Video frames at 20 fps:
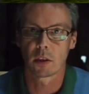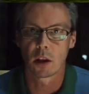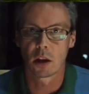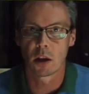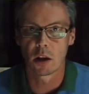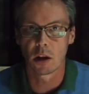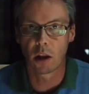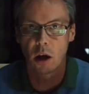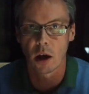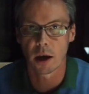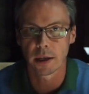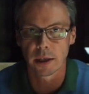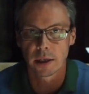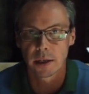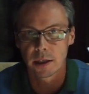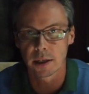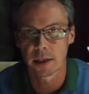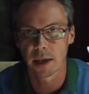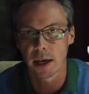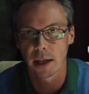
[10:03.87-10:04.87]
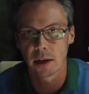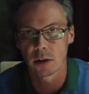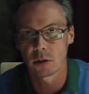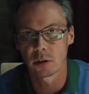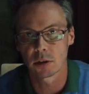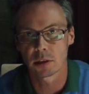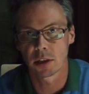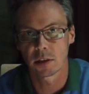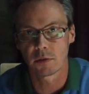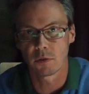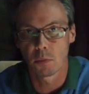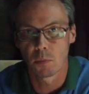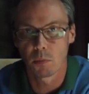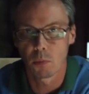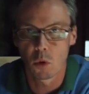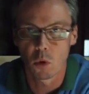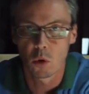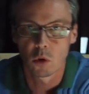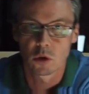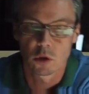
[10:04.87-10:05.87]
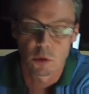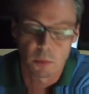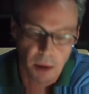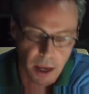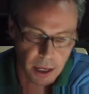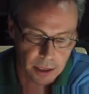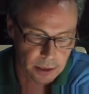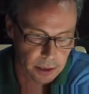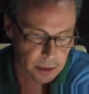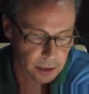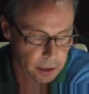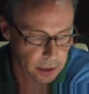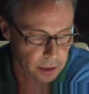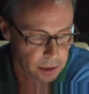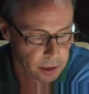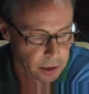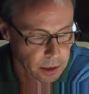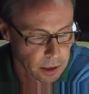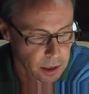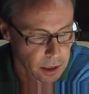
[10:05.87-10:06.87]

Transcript: and the light again looks even more dramatic.